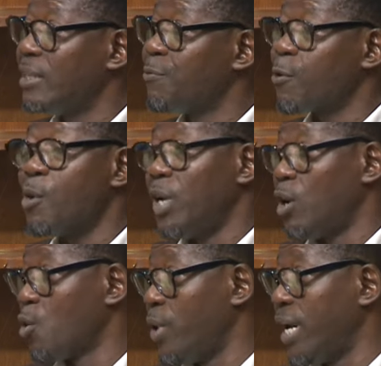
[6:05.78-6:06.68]
come a
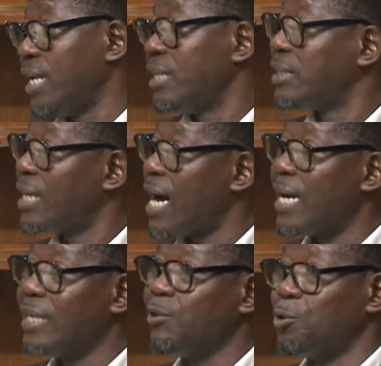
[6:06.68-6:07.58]
long way in
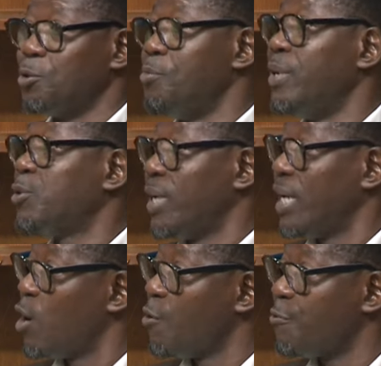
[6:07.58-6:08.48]
trying to meet with
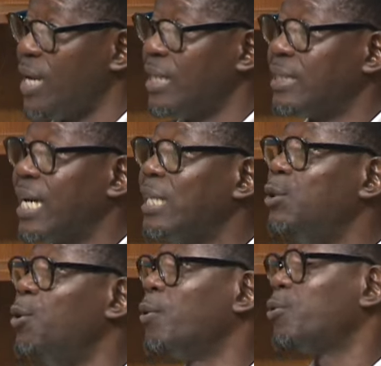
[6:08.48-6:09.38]
the government
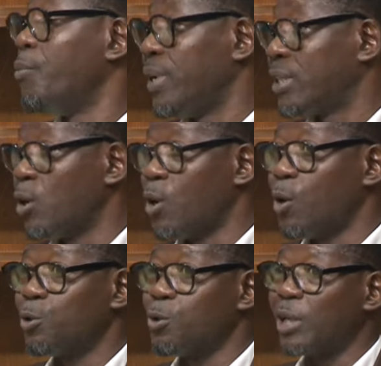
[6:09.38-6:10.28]
and
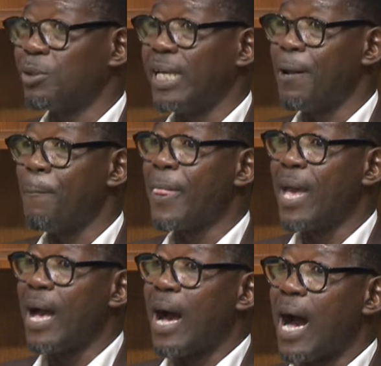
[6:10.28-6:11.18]
to actually
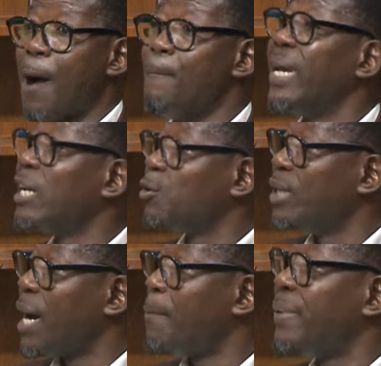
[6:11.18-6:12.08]
make it
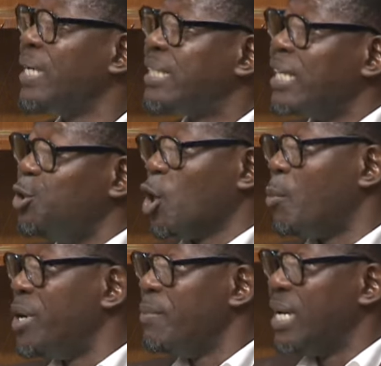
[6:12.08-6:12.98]
known that printing
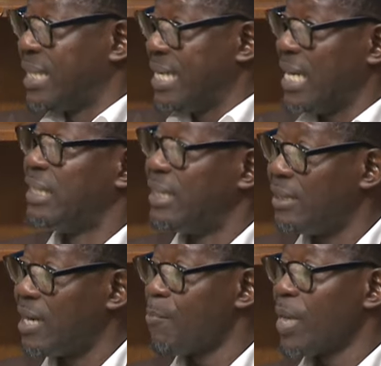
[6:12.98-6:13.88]
job remains in
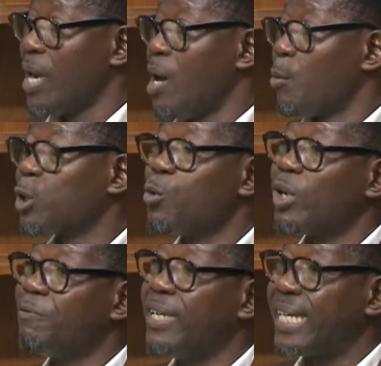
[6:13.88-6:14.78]
Nigeria. Was
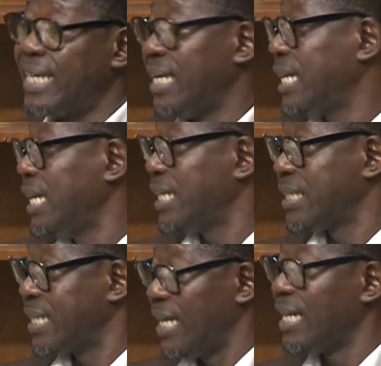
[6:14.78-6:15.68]
one of the key
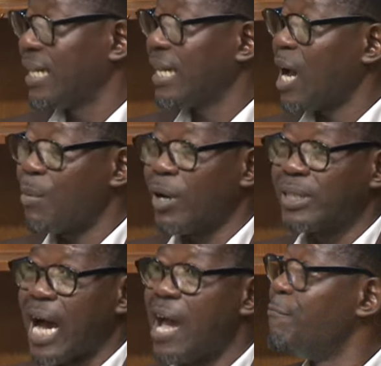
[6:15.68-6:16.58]
things
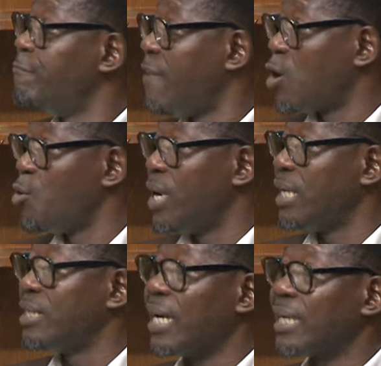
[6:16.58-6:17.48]
about our environment
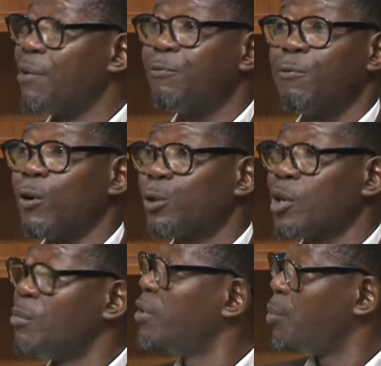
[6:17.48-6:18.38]
is that for
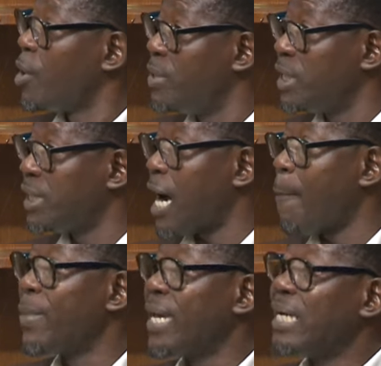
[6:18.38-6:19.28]
some of the
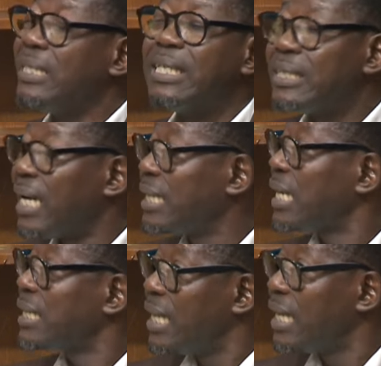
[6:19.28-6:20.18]
publishers, they
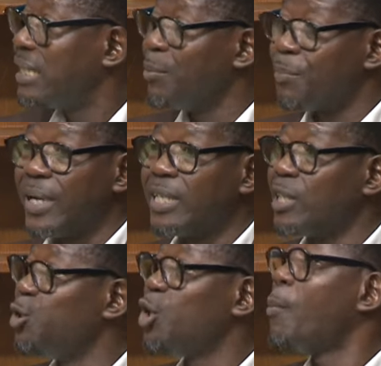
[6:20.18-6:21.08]
rather take the
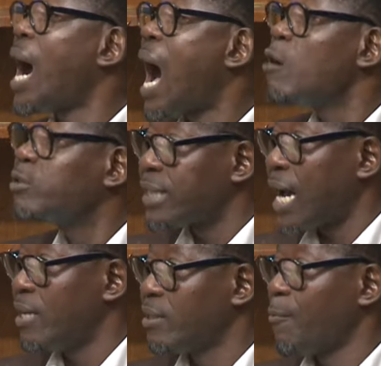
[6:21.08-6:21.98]
printing job
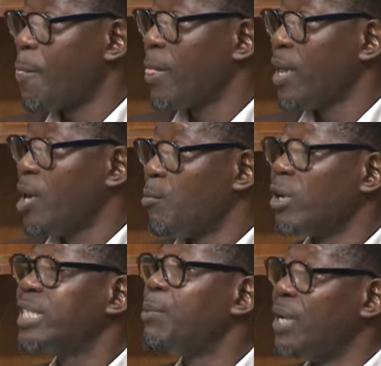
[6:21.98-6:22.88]
outside. Wow.
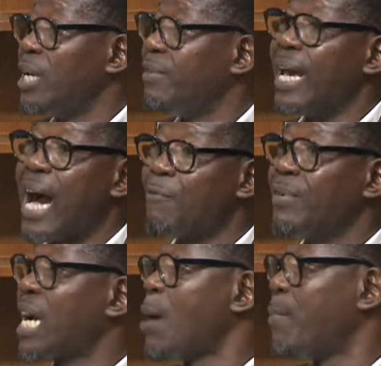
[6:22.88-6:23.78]
Because they believe they have
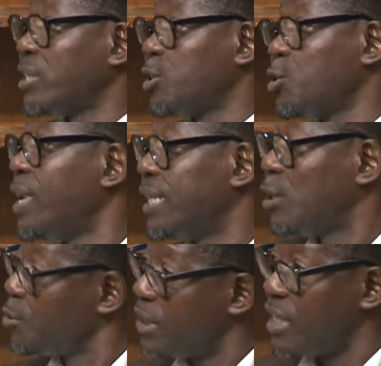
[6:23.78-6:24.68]
the capacity over
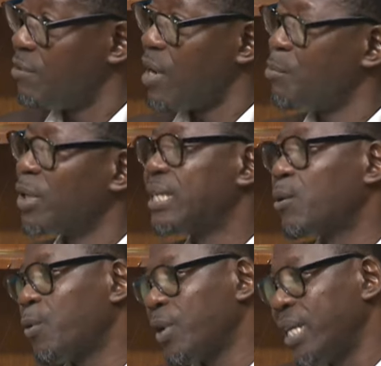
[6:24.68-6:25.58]
there to deliver. But
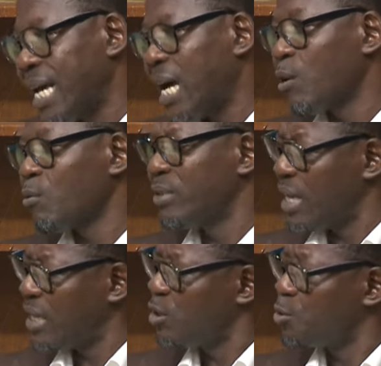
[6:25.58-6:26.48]
in our
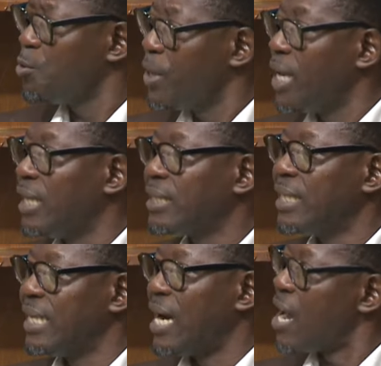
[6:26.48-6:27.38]
little ways,
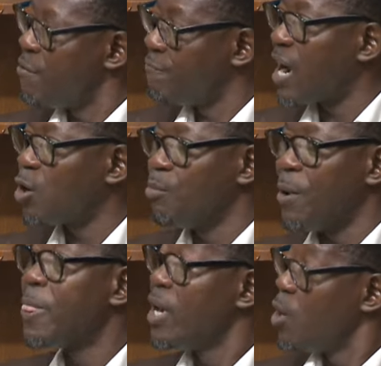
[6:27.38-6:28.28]
in our
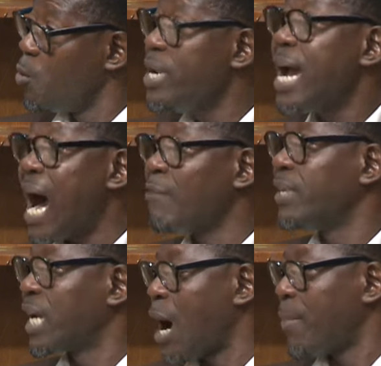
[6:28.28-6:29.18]
environment, we have
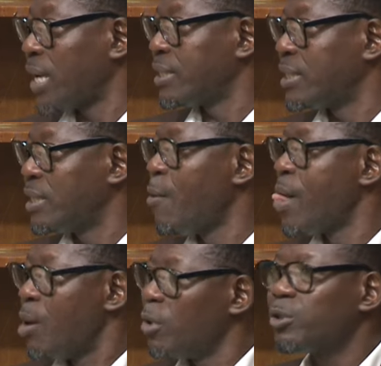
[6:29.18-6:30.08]
the capacity.
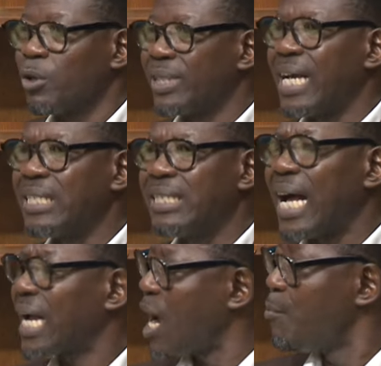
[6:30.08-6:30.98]
But so there's
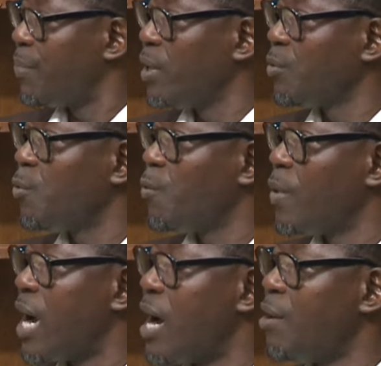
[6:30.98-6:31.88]
that campaign
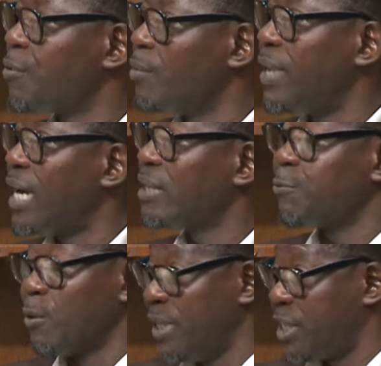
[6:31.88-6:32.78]
from
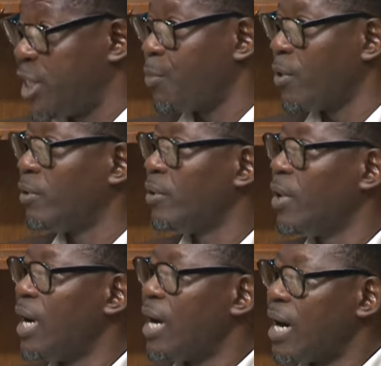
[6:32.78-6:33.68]
the SIPON
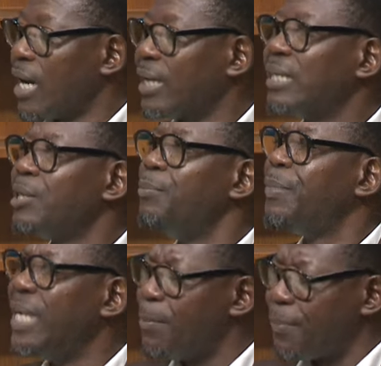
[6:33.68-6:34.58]
that the